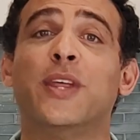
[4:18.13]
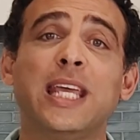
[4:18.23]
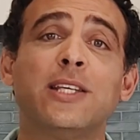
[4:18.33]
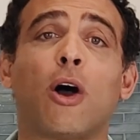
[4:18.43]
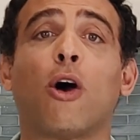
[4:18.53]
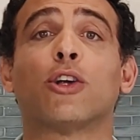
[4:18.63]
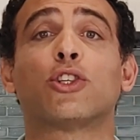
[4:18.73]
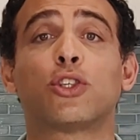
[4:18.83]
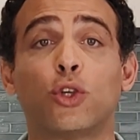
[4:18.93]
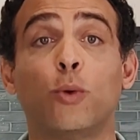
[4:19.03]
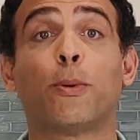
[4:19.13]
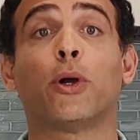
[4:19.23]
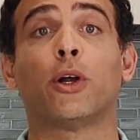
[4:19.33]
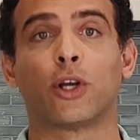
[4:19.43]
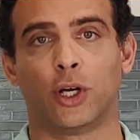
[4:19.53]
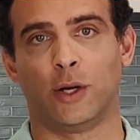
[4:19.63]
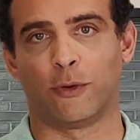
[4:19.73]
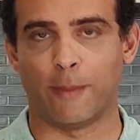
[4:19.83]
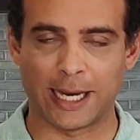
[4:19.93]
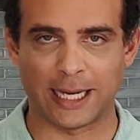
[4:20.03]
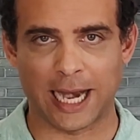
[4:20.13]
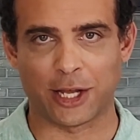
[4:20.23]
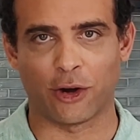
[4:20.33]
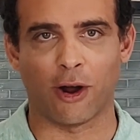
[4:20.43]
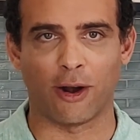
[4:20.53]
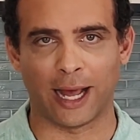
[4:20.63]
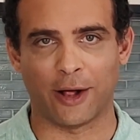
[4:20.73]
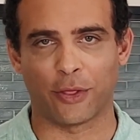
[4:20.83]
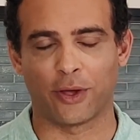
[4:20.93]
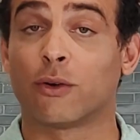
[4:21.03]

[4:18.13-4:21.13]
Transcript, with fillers: These are super good for maintaining your heart health.